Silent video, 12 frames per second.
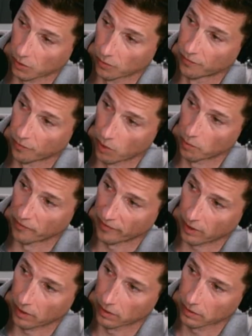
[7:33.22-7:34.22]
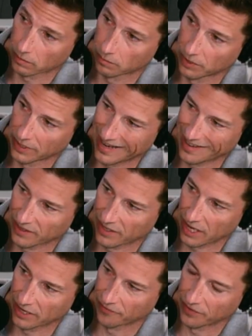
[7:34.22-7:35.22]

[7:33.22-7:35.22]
own form of art, but yeah. not the kind of